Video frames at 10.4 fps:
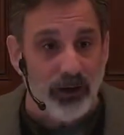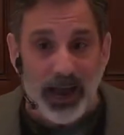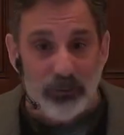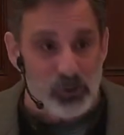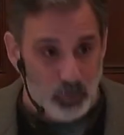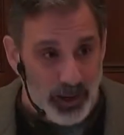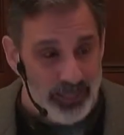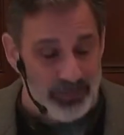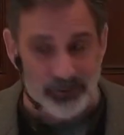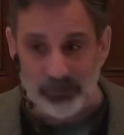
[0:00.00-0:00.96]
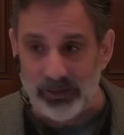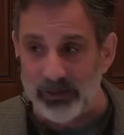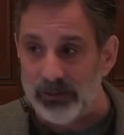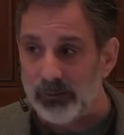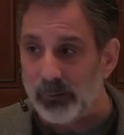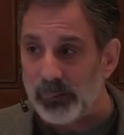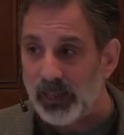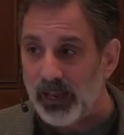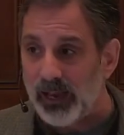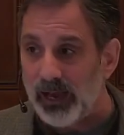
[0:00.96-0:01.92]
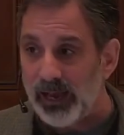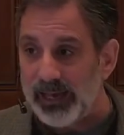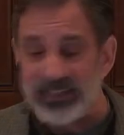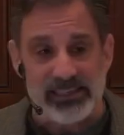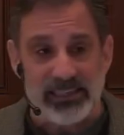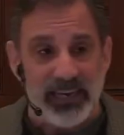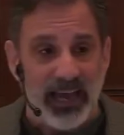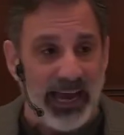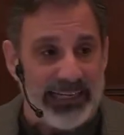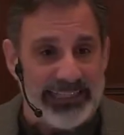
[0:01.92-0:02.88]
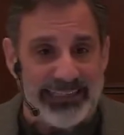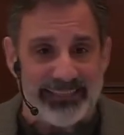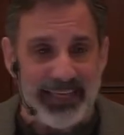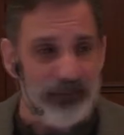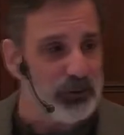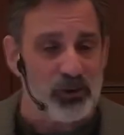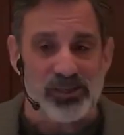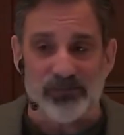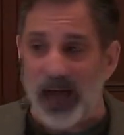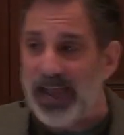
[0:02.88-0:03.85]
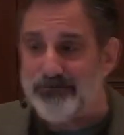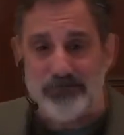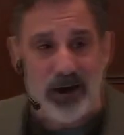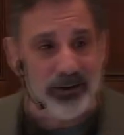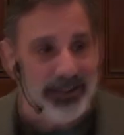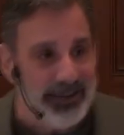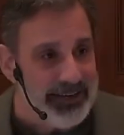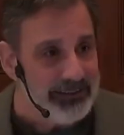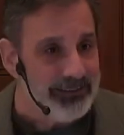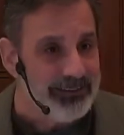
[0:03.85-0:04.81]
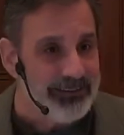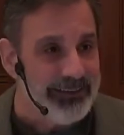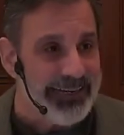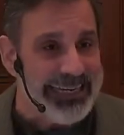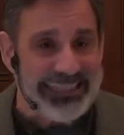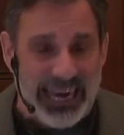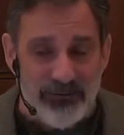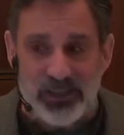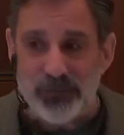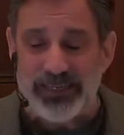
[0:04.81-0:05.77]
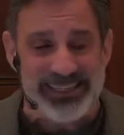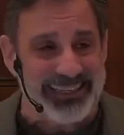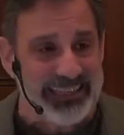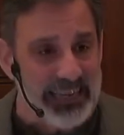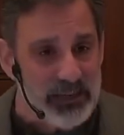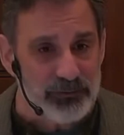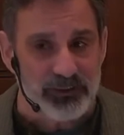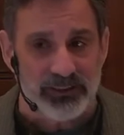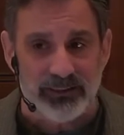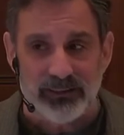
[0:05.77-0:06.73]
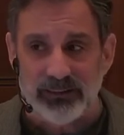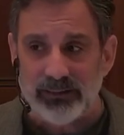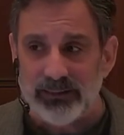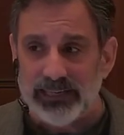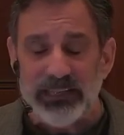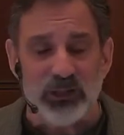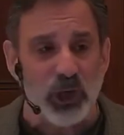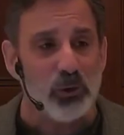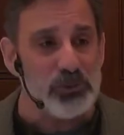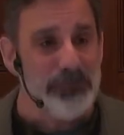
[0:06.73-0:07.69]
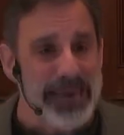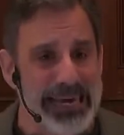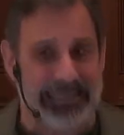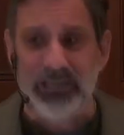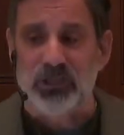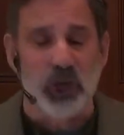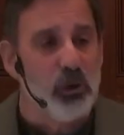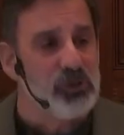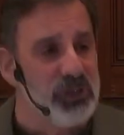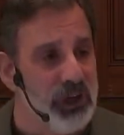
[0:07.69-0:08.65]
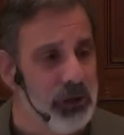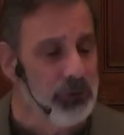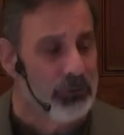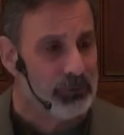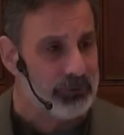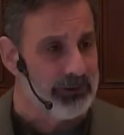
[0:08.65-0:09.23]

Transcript: I was one of them. It's, I didn't get that because I merited it. He gave it to me as a gift. He chose me and he chose you.